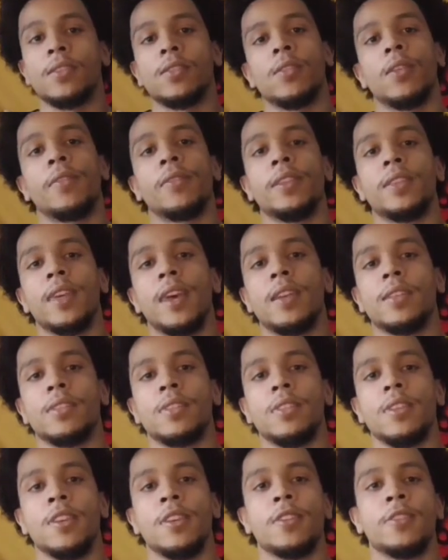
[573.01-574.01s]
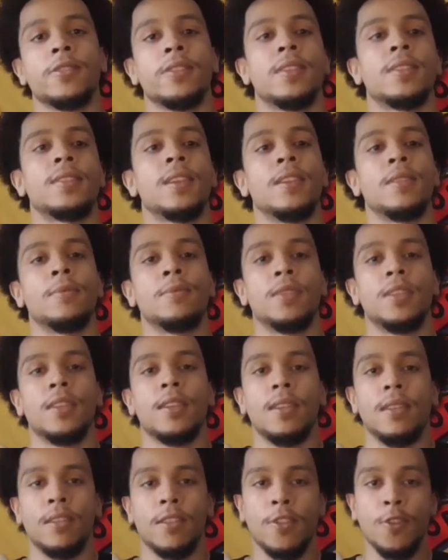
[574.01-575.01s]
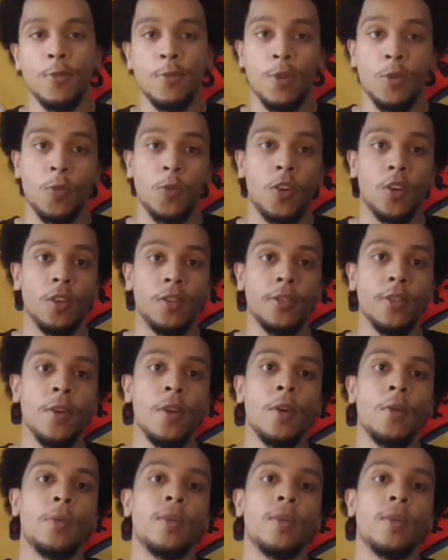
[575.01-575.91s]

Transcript: So every 1,000 years they send them to the human world